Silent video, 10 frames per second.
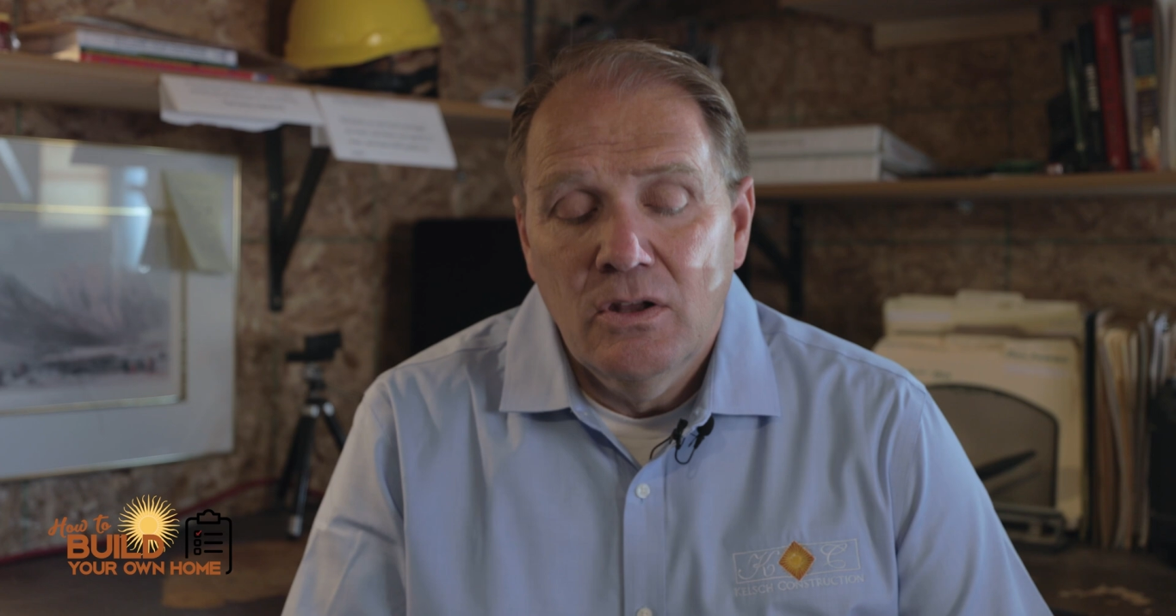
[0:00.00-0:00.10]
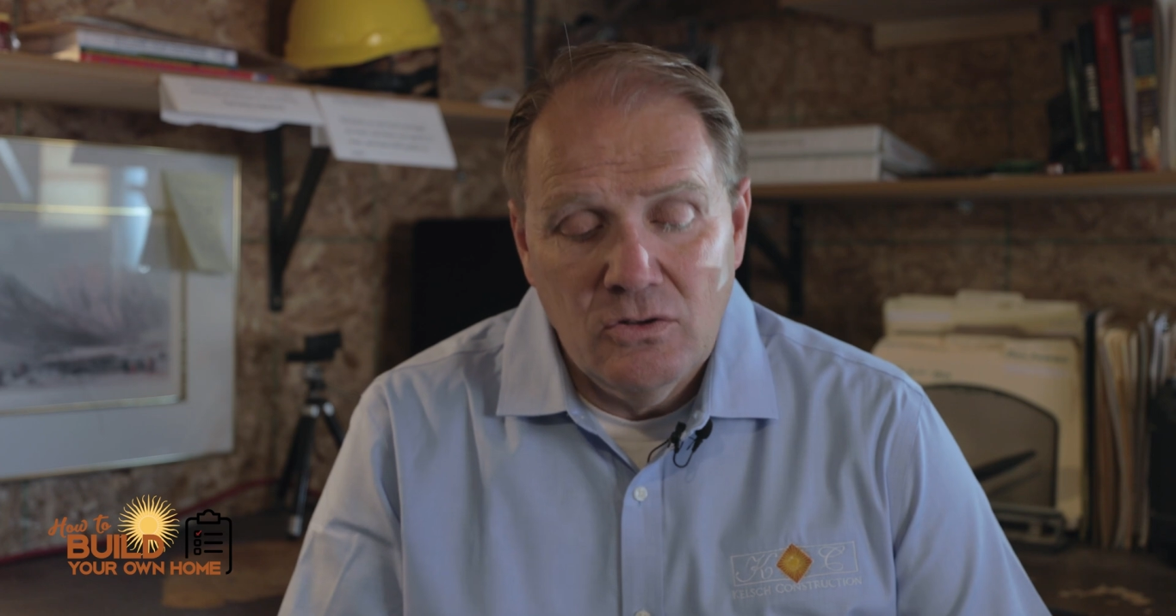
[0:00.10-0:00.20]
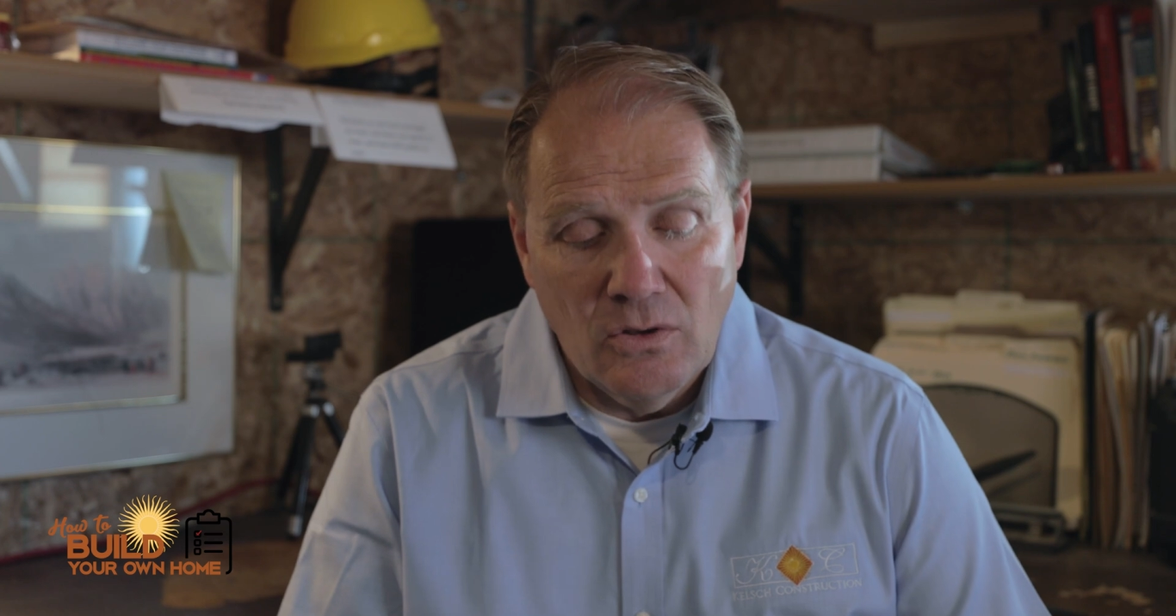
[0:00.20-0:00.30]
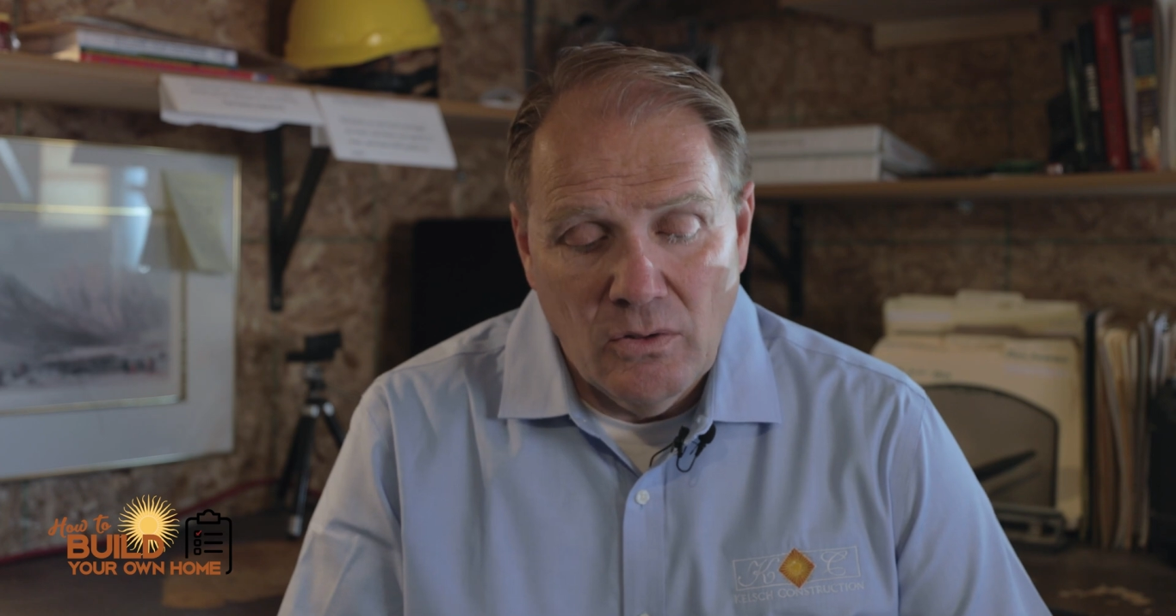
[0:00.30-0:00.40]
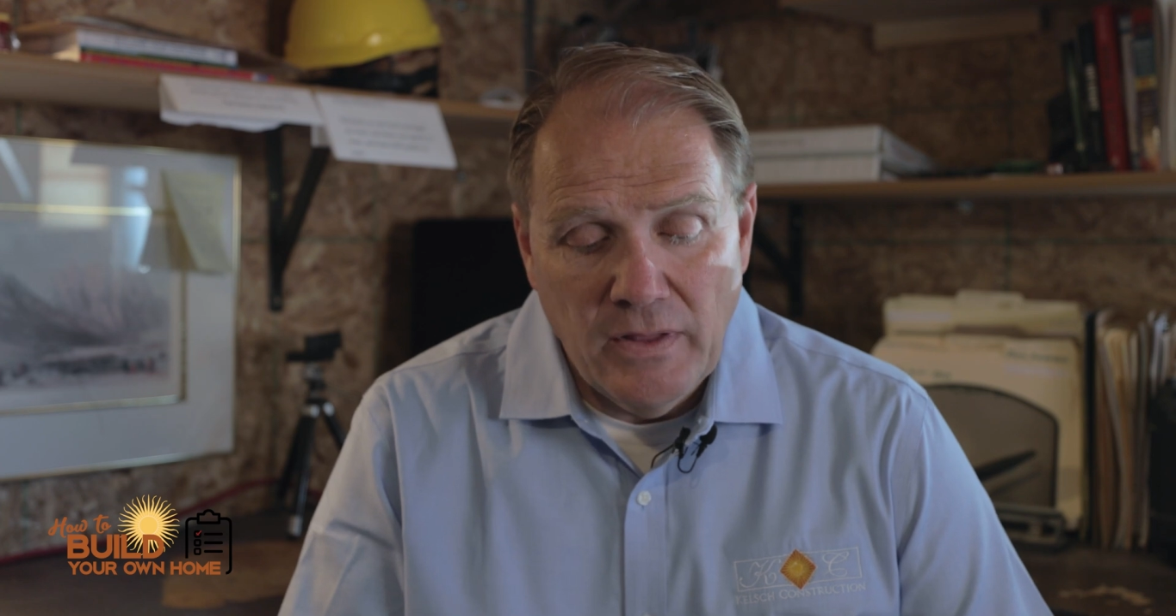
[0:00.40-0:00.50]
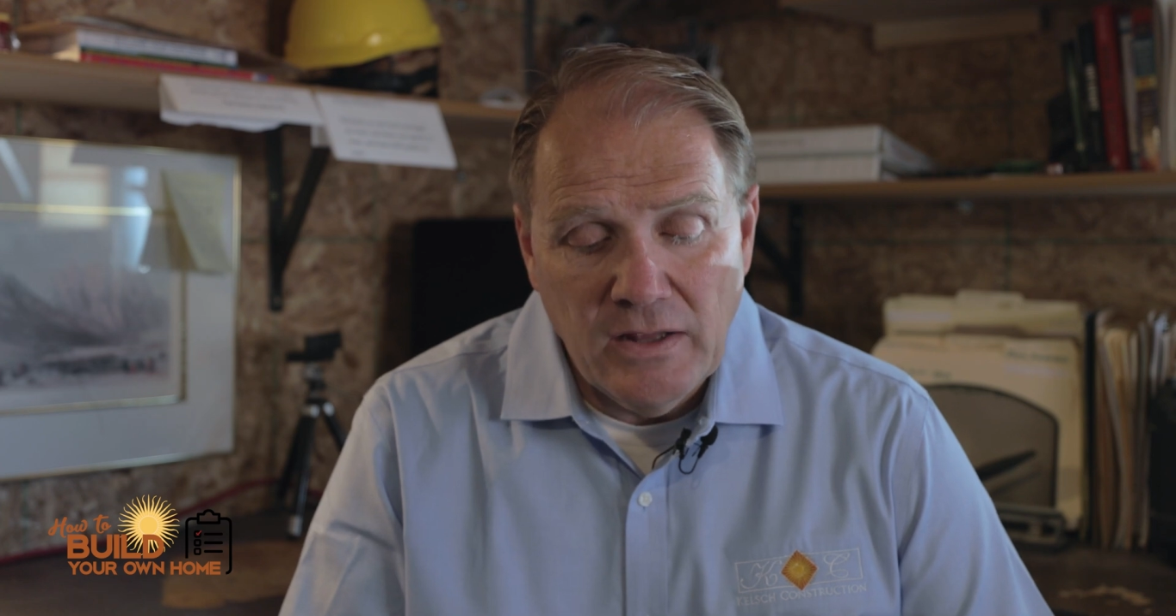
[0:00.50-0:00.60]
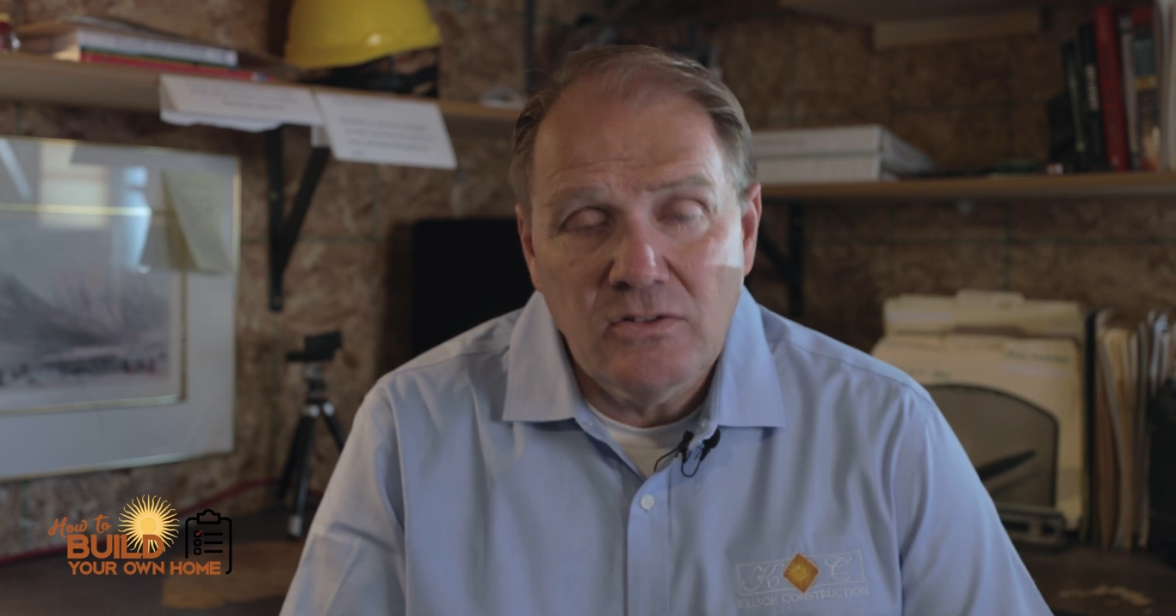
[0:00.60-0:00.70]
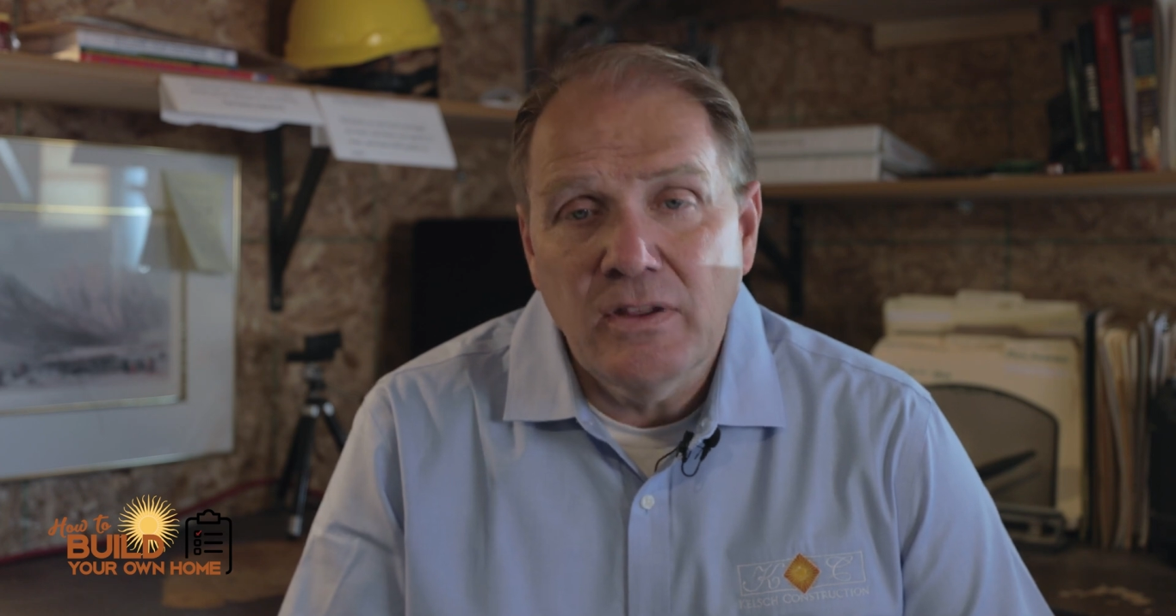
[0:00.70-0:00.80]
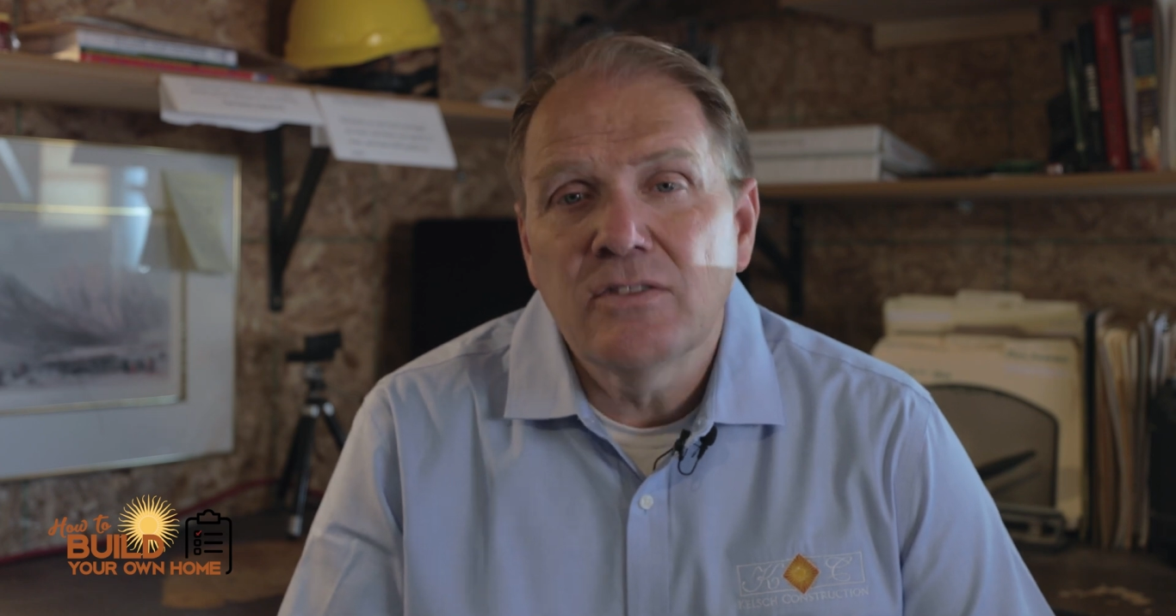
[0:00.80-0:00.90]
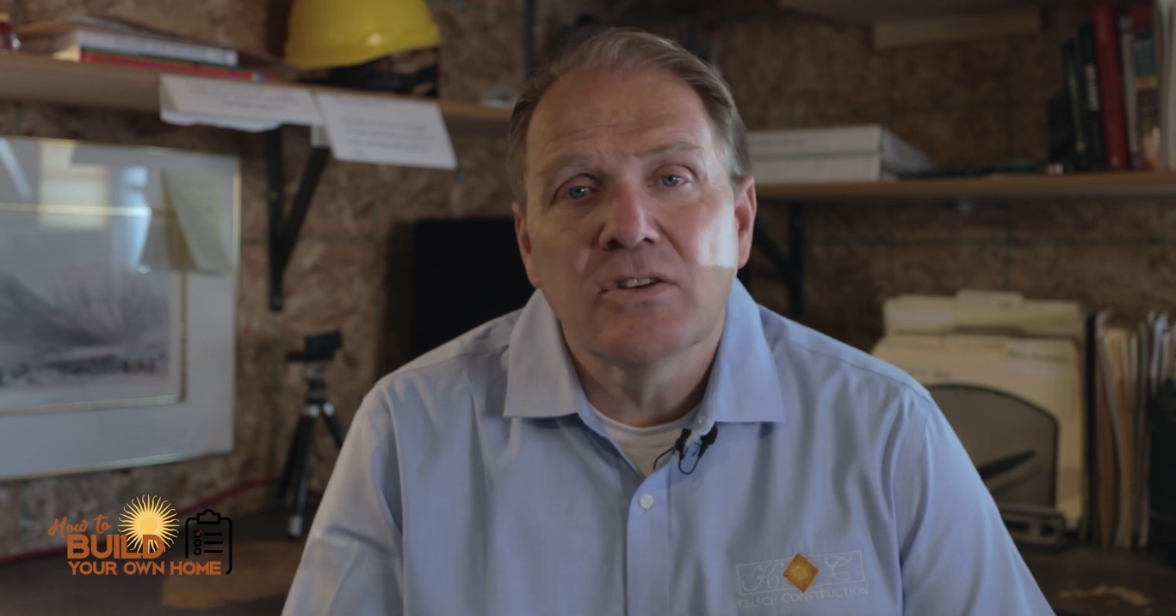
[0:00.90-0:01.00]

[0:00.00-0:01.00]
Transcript: So that's